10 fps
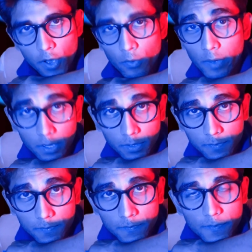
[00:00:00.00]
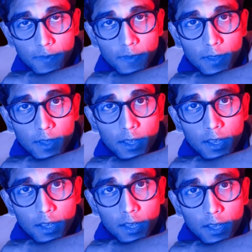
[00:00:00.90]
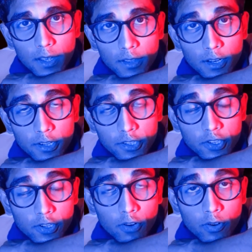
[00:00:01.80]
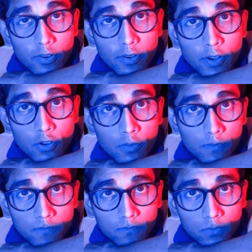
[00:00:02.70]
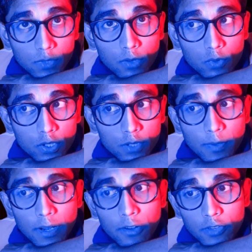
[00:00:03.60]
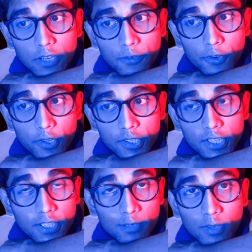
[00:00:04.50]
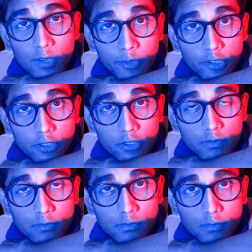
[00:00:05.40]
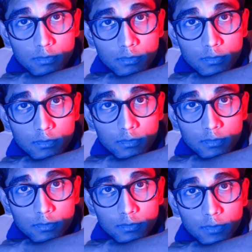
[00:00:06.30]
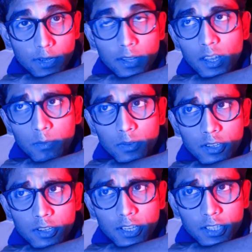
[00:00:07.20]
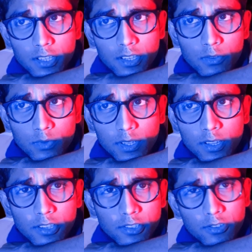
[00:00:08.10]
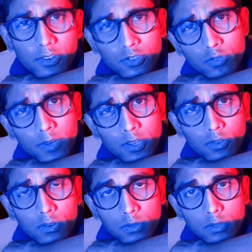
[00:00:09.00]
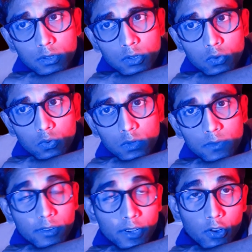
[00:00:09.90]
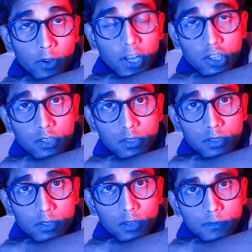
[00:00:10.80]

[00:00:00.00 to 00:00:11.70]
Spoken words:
Well, the largest recorded raindrop was about 8.6 millimeters, and they have been detected using a laser instrument on 2 different occasions.